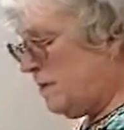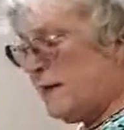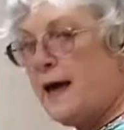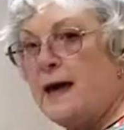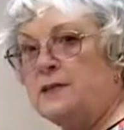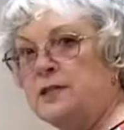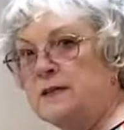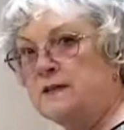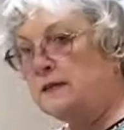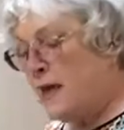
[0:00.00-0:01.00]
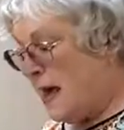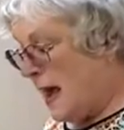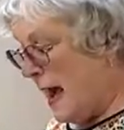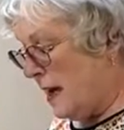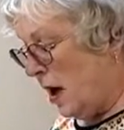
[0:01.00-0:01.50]
the edges.
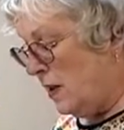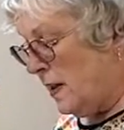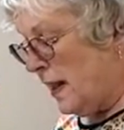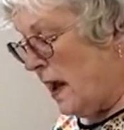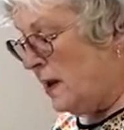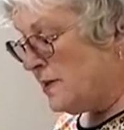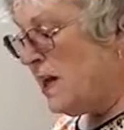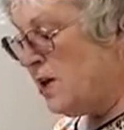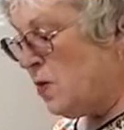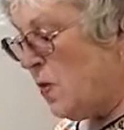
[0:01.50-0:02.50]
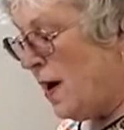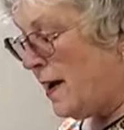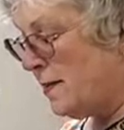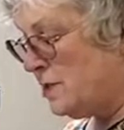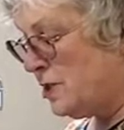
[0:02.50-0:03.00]
And I'll tell you
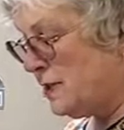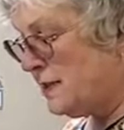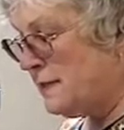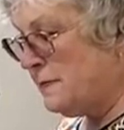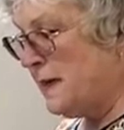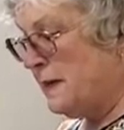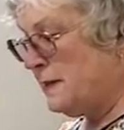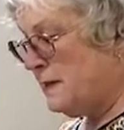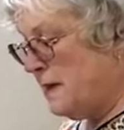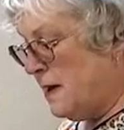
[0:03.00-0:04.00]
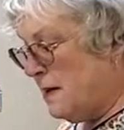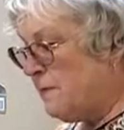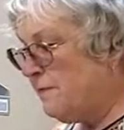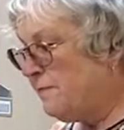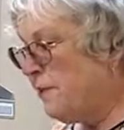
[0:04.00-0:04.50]
why in just a minute.
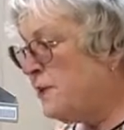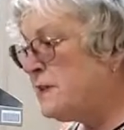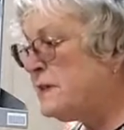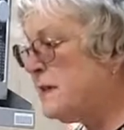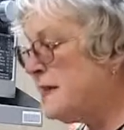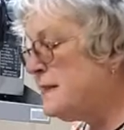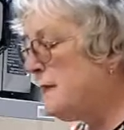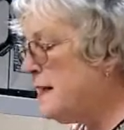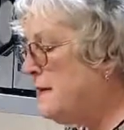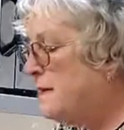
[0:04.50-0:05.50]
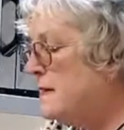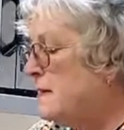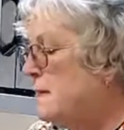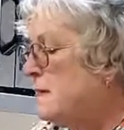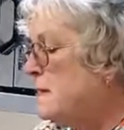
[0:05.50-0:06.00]
But first, let's get
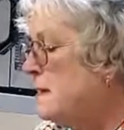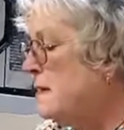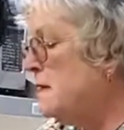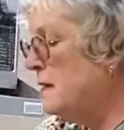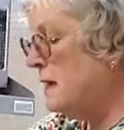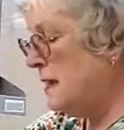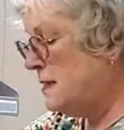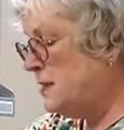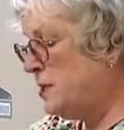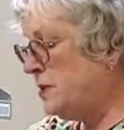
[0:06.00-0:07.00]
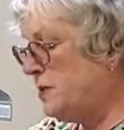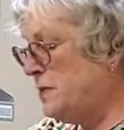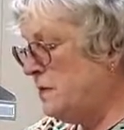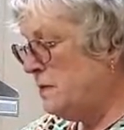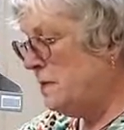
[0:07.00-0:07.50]
this
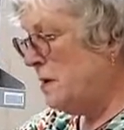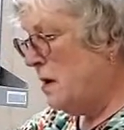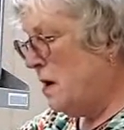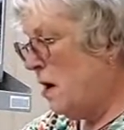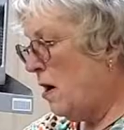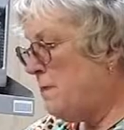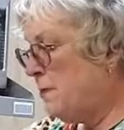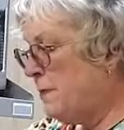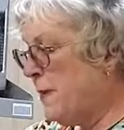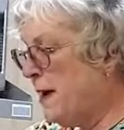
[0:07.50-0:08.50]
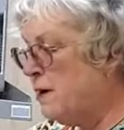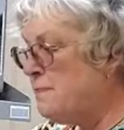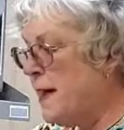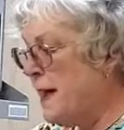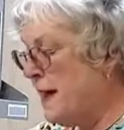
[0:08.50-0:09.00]
into our
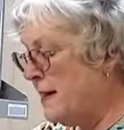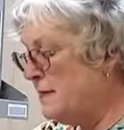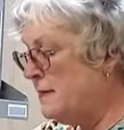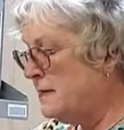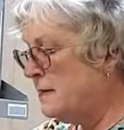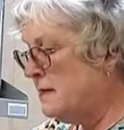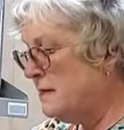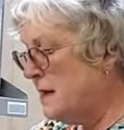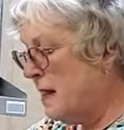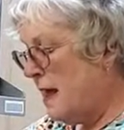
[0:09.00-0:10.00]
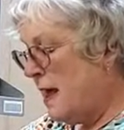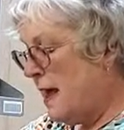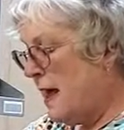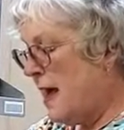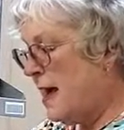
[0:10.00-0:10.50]
prepared pans,
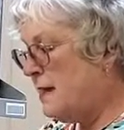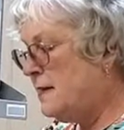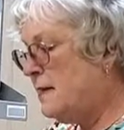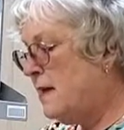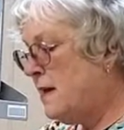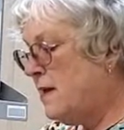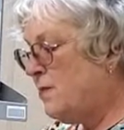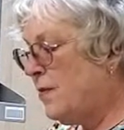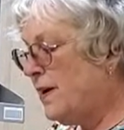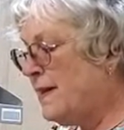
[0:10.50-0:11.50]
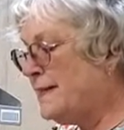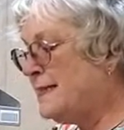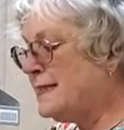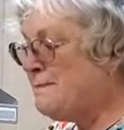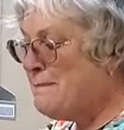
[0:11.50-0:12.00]
and we're gonna
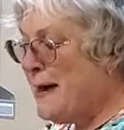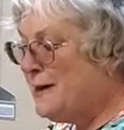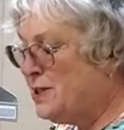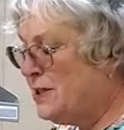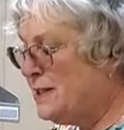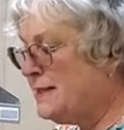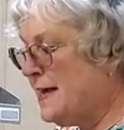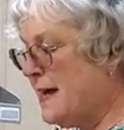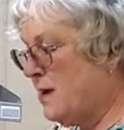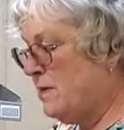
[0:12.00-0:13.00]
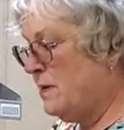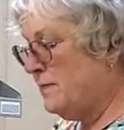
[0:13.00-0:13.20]
smash it down.